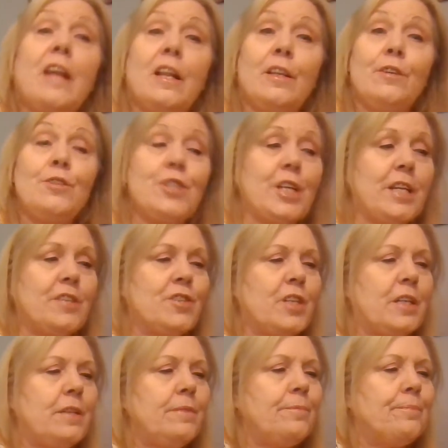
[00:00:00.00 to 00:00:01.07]
color
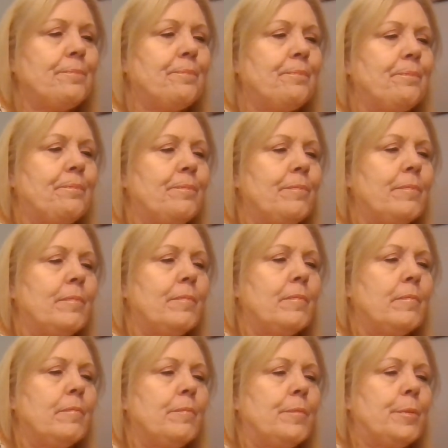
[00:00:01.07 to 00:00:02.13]
changing.
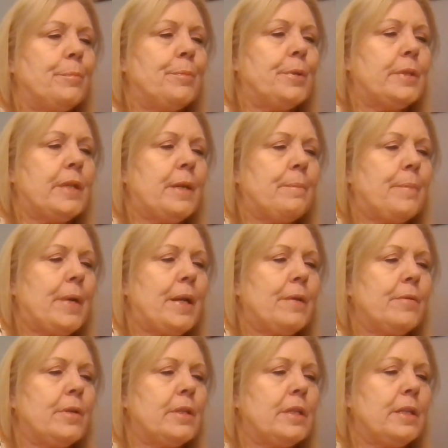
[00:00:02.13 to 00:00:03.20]
I'm going to put that
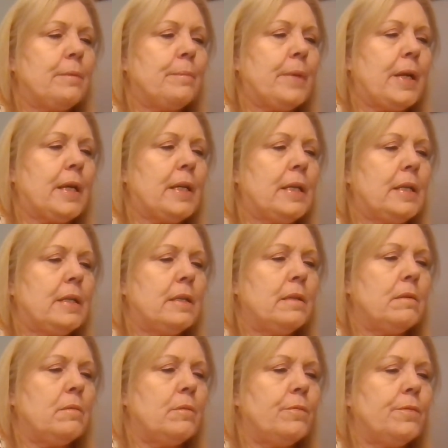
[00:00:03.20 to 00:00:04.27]
battery thing back in.
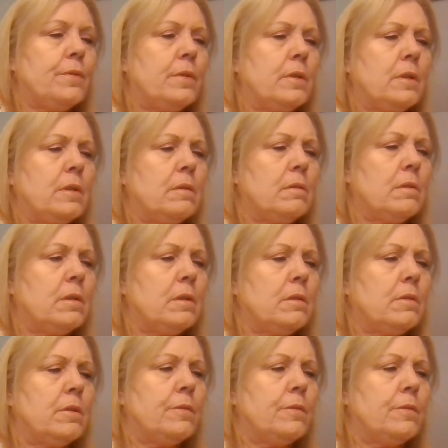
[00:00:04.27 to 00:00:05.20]
Hopefully, I don't, I don't